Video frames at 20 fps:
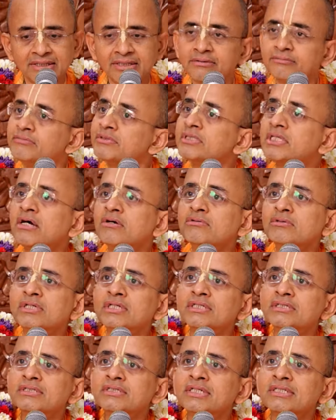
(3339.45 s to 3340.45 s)
Uh,
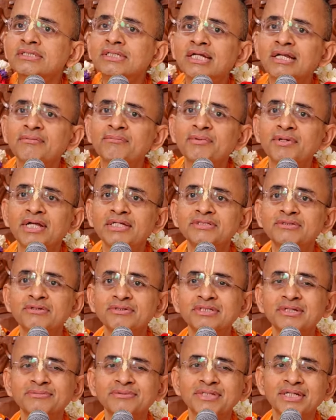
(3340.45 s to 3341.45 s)
without these things, the temple has
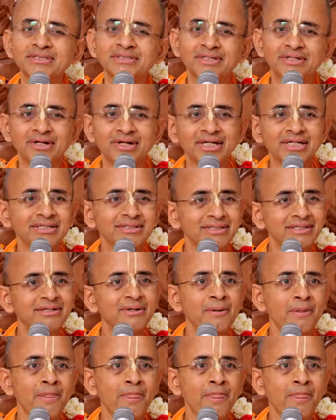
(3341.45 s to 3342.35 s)
no substance at all.